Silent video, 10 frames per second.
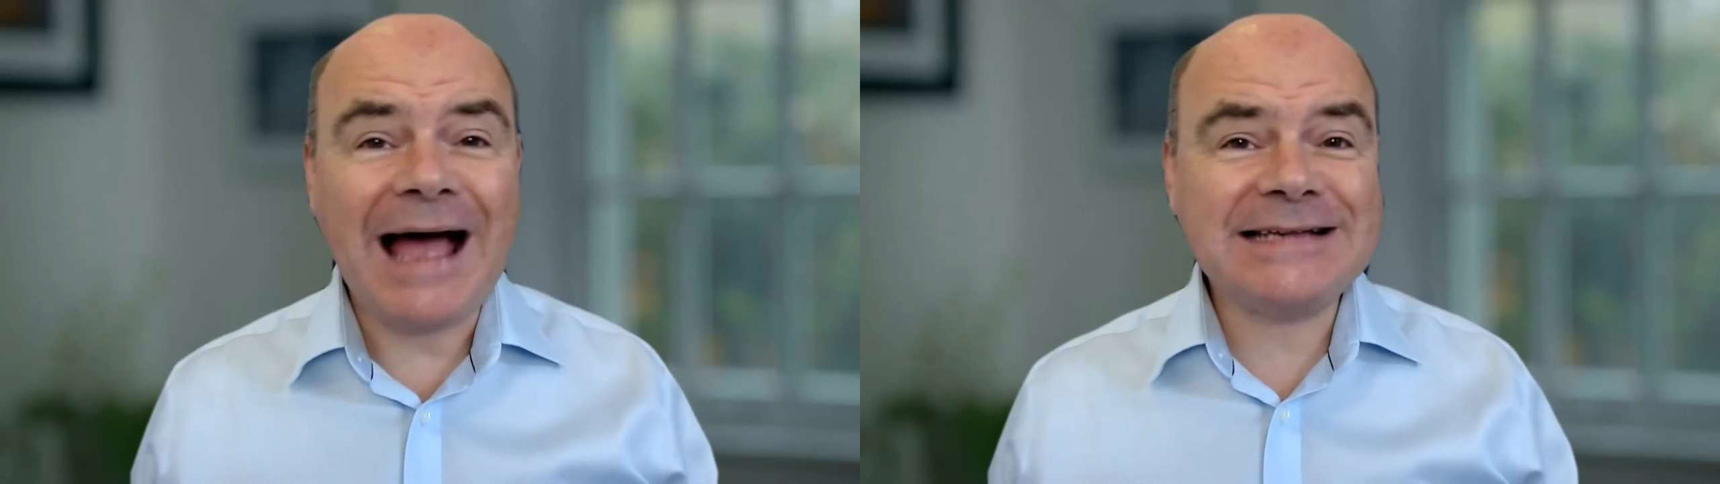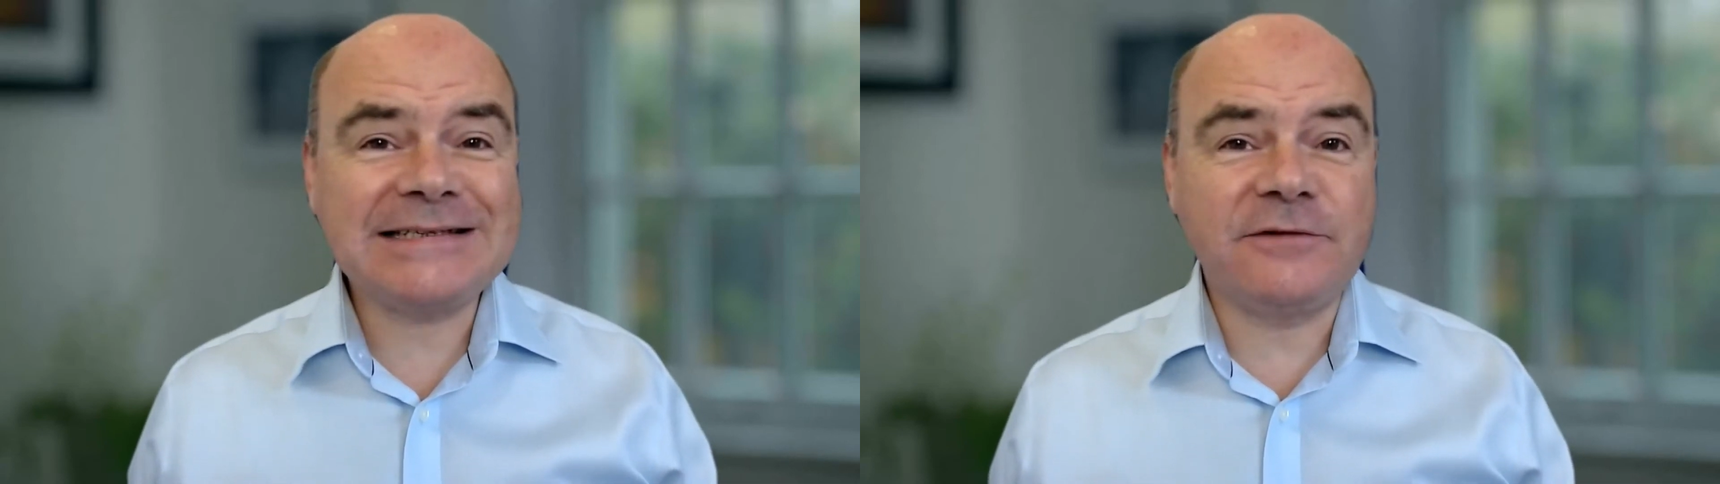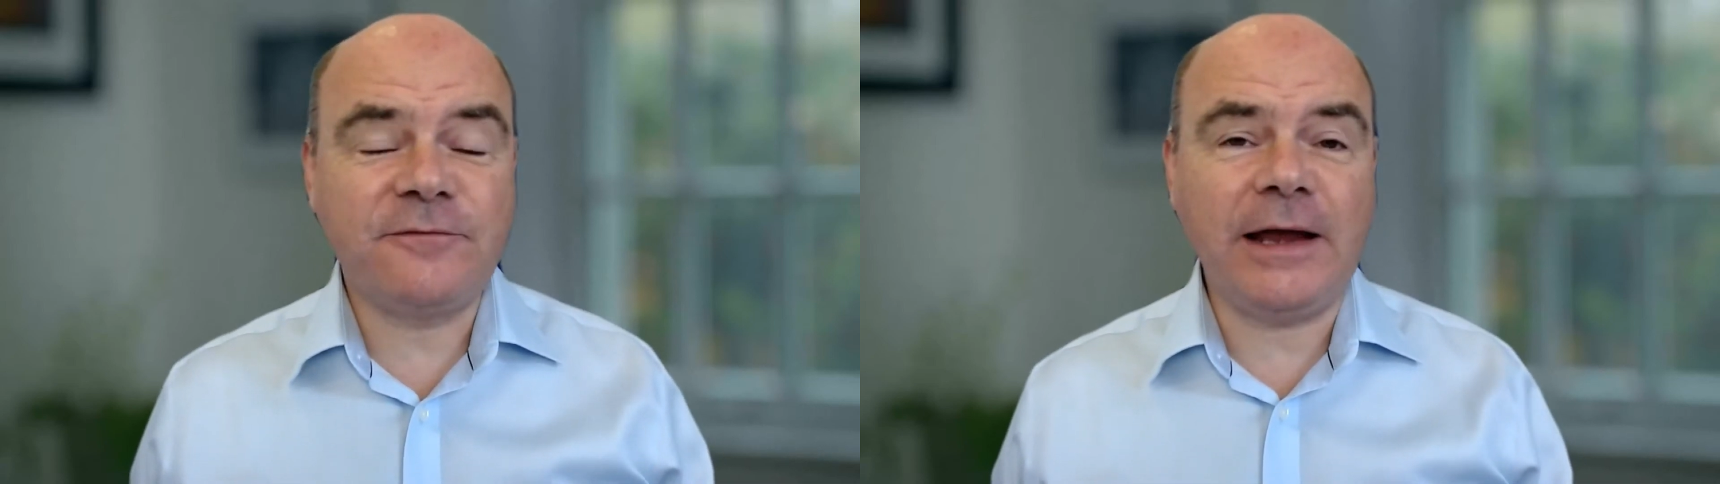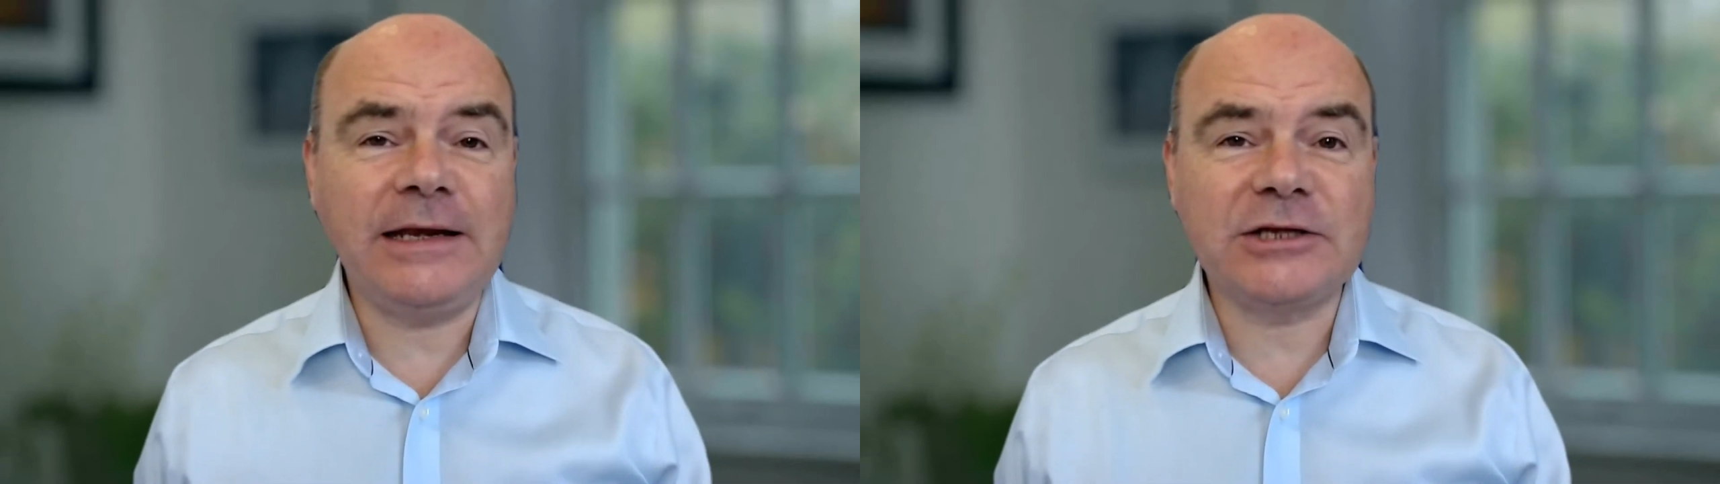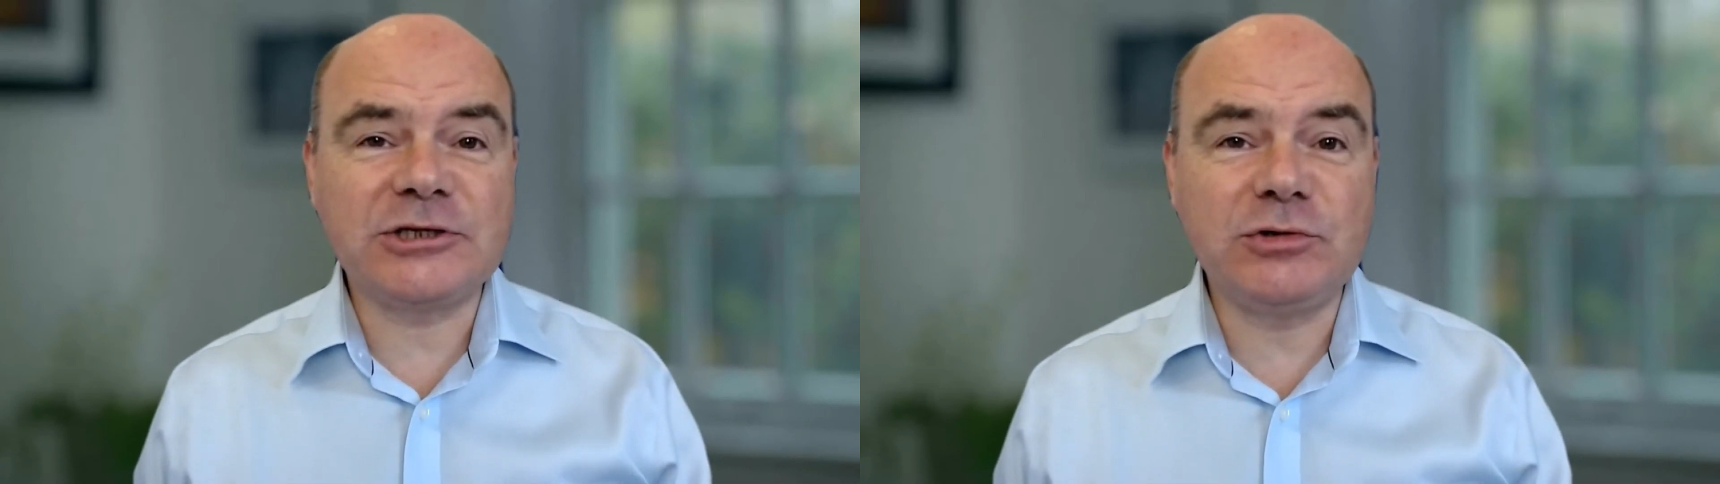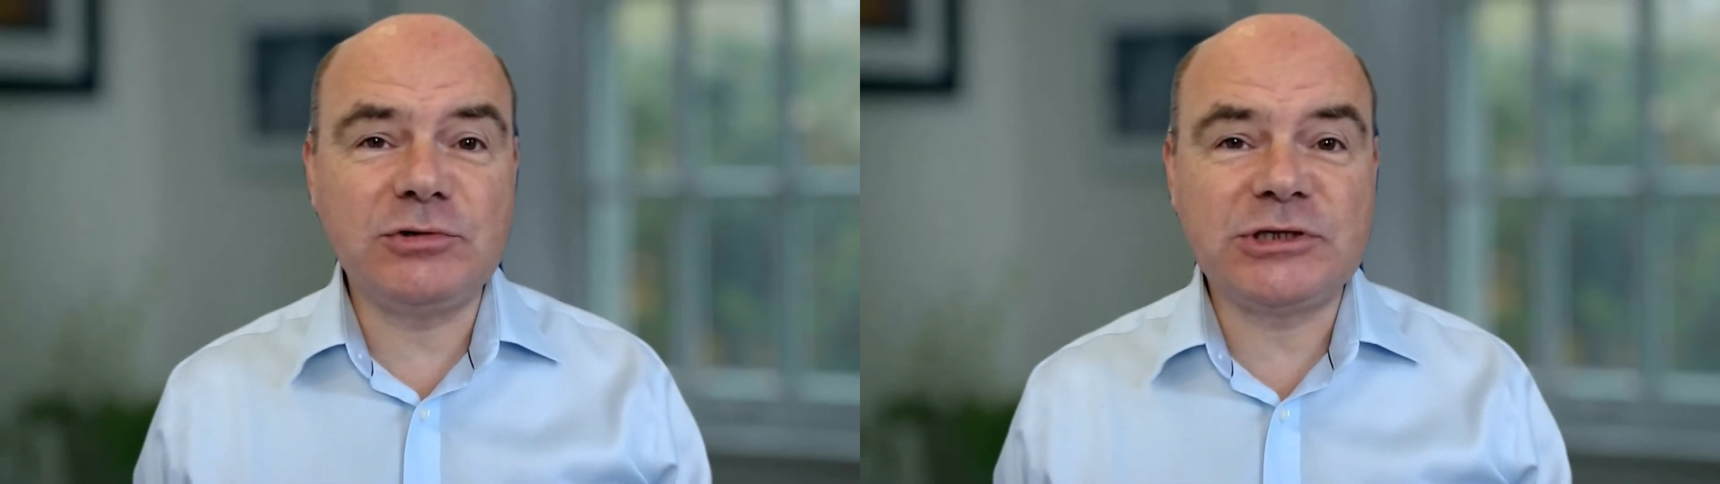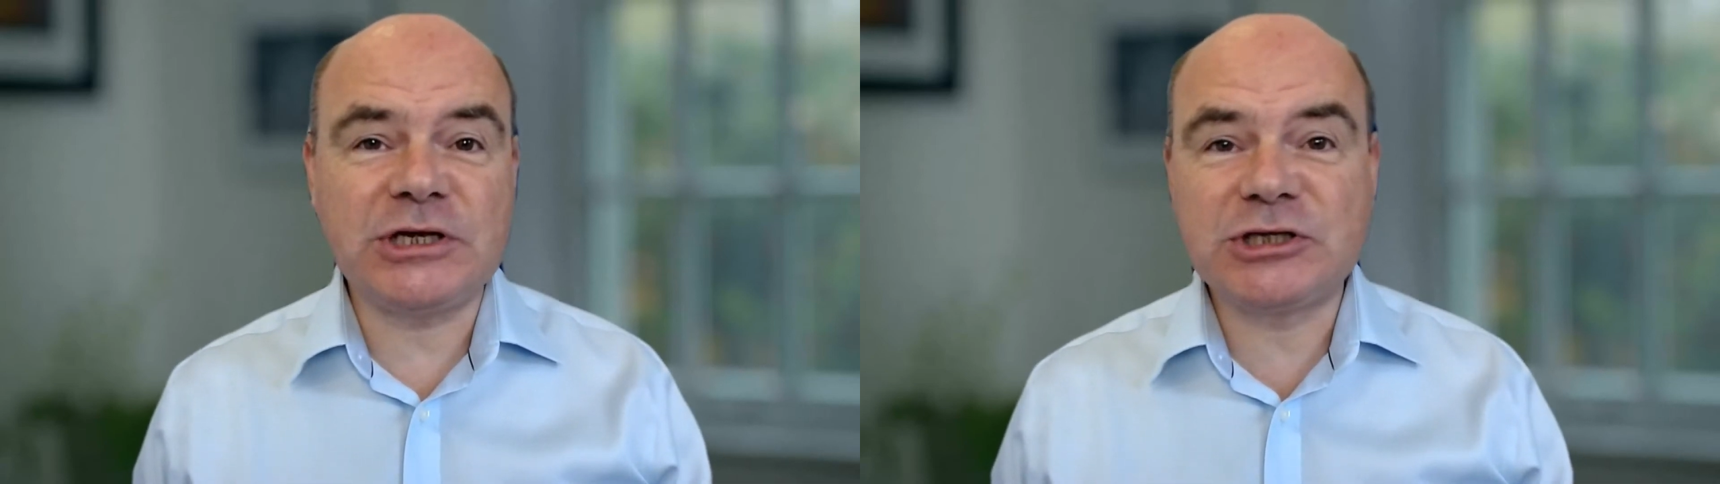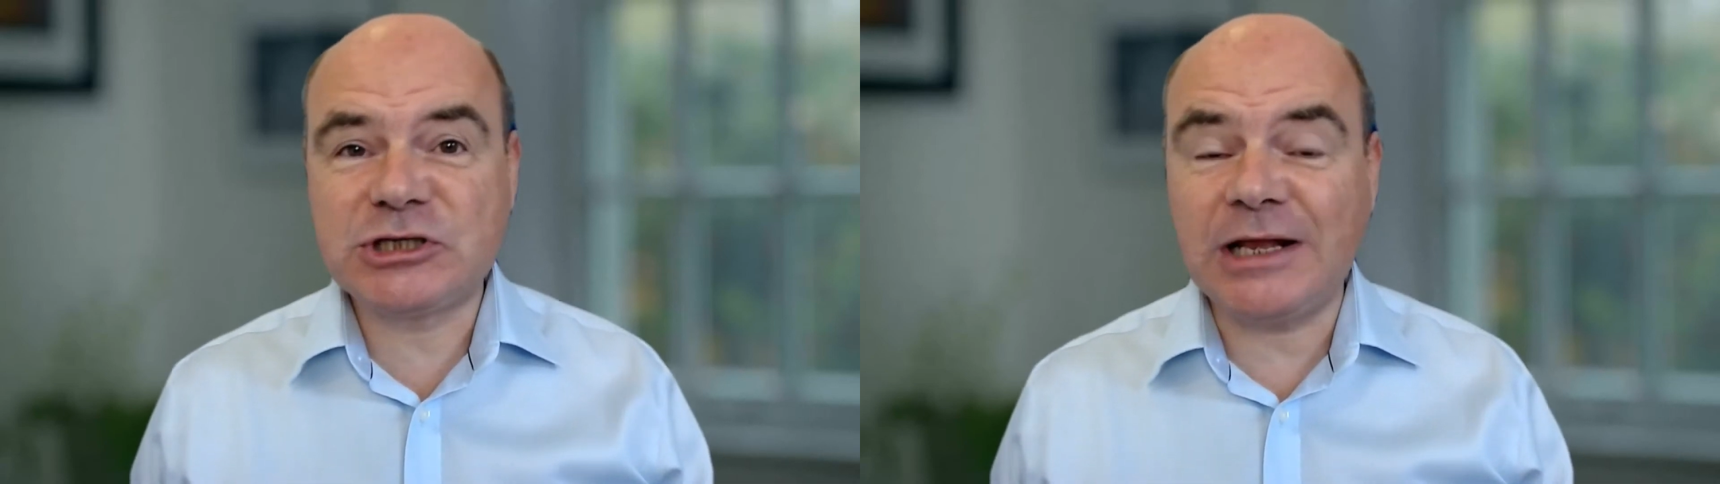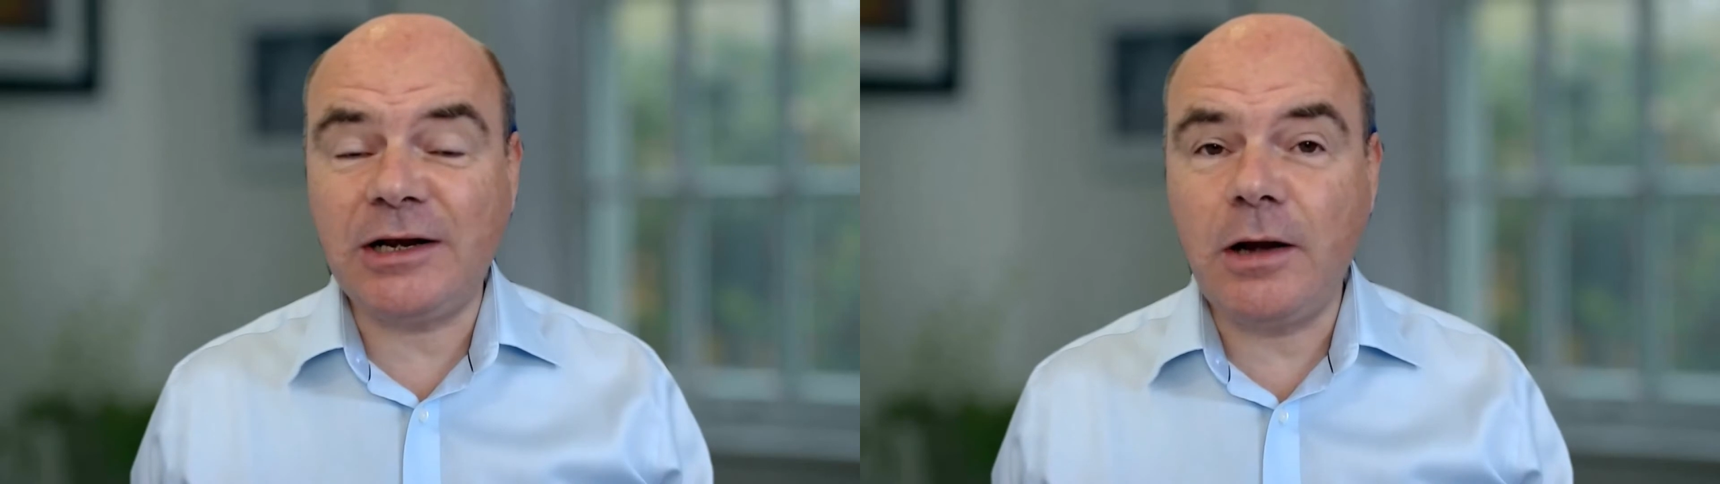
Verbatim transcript: Asset finance usage still